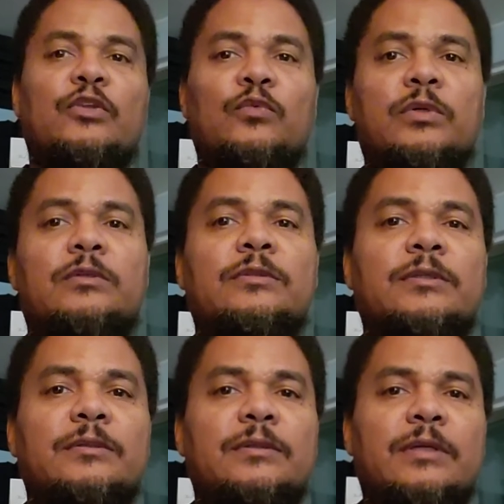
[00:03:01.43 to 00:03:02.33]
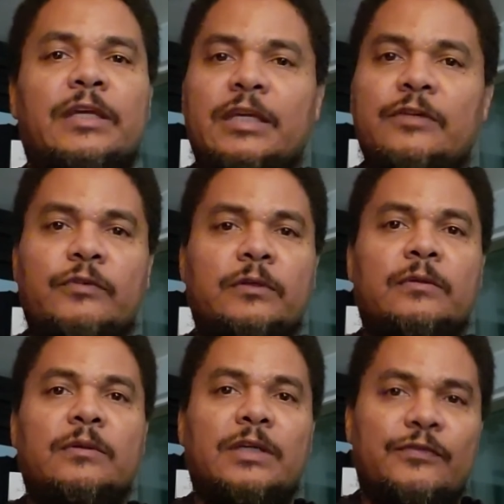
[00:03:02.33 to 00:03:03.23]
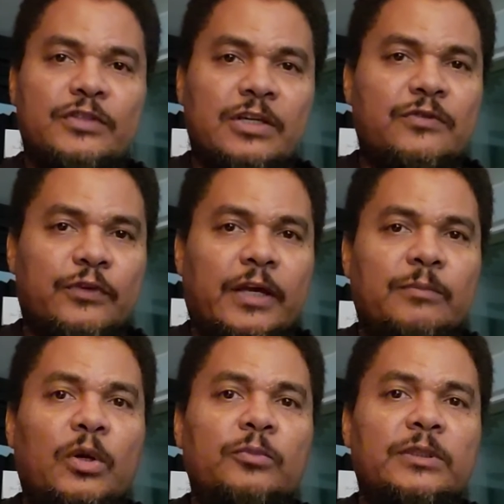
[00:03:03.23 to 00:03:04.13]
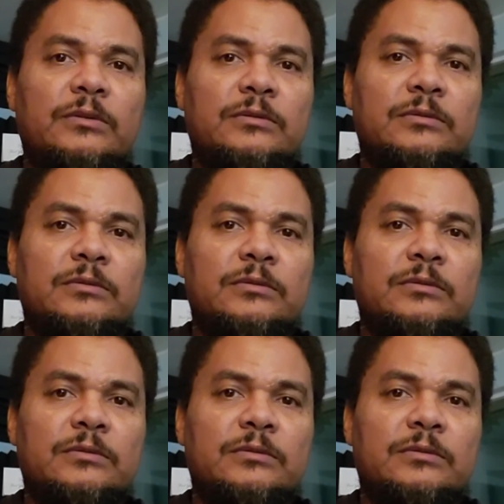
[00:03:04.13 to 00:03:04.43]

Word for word: in the world, even if just for that moment.